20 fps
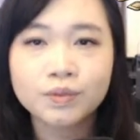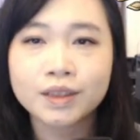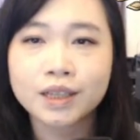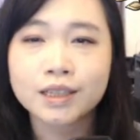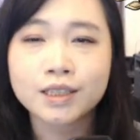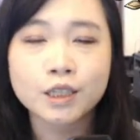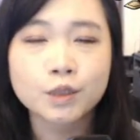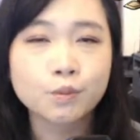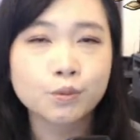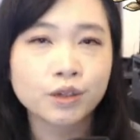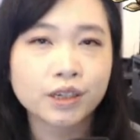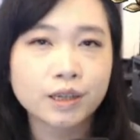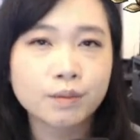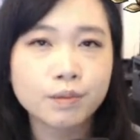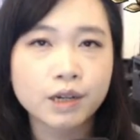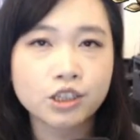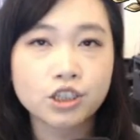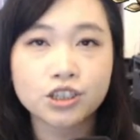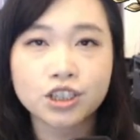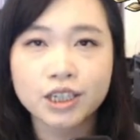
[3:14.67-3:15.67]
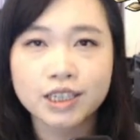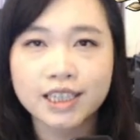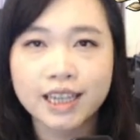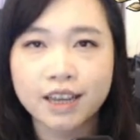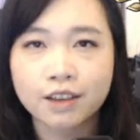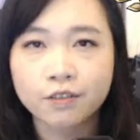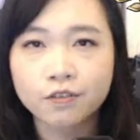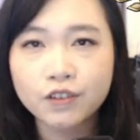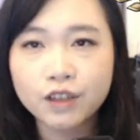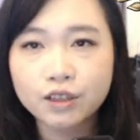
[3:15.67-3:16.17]
This is pretty much just
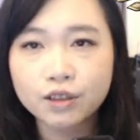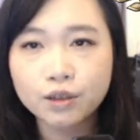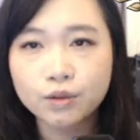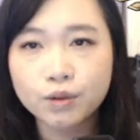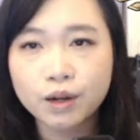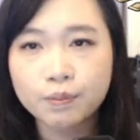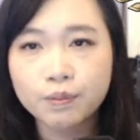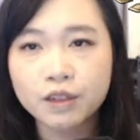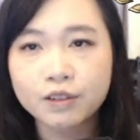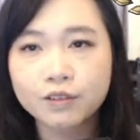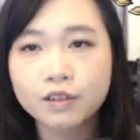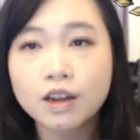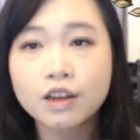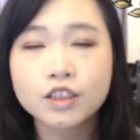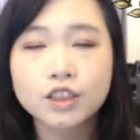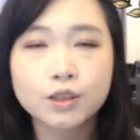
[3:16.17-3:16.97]
a filler weapon,